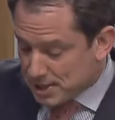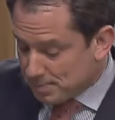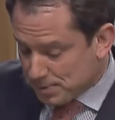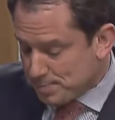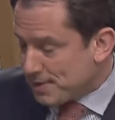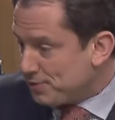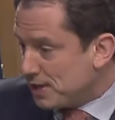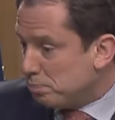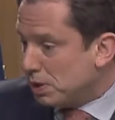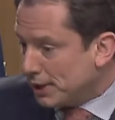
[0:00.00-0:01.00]
to implement
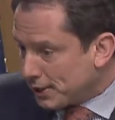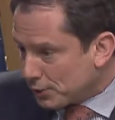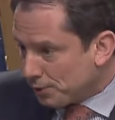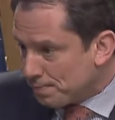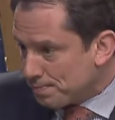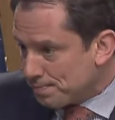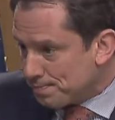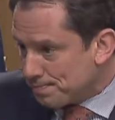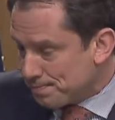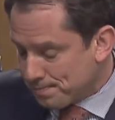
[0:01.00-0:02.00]
the political
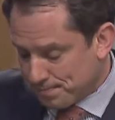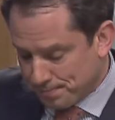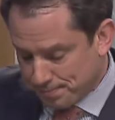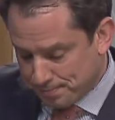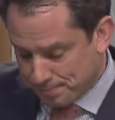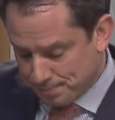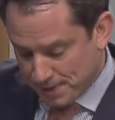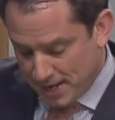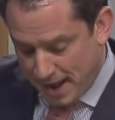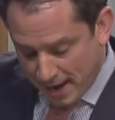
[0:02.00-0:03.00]

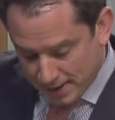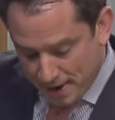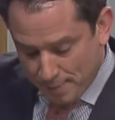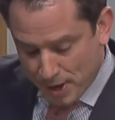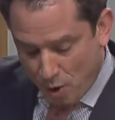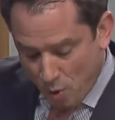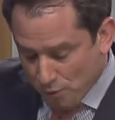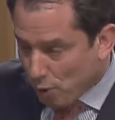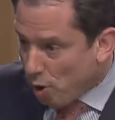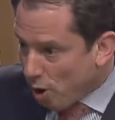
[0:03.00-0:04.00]
and economic
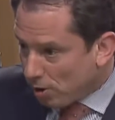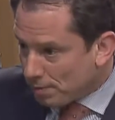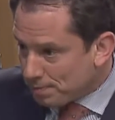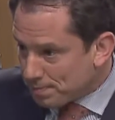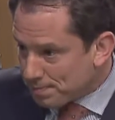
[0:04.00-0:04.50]
overhaul